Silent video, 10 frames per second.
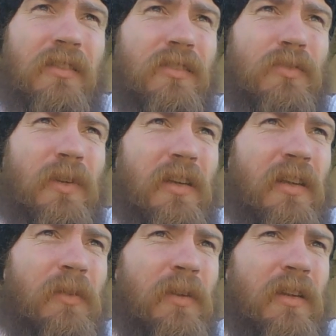sweaty
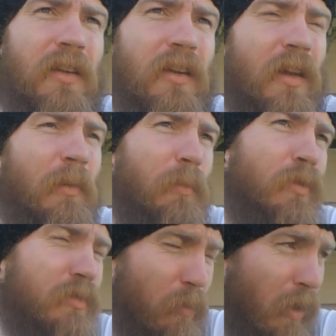anyway, and they came and
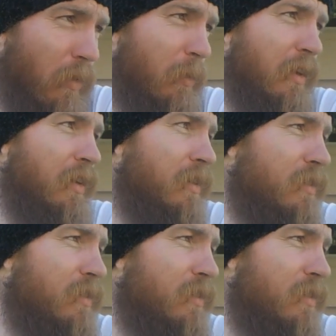poured some water on my head,